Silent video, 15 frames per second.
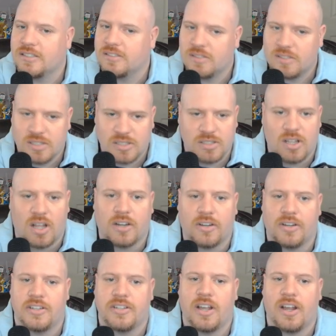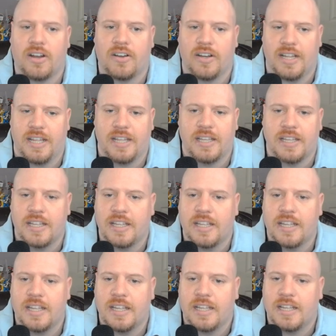slaughtered Atari,
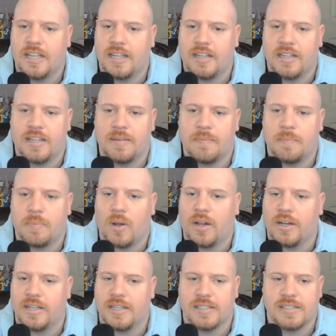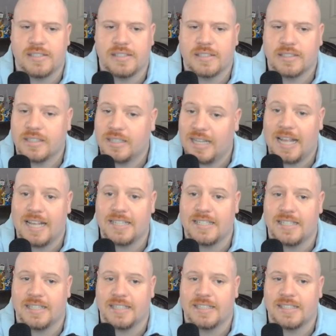brought us
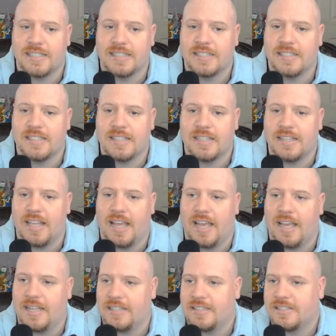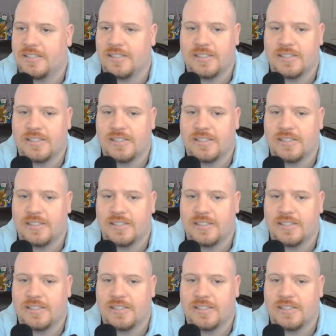classics that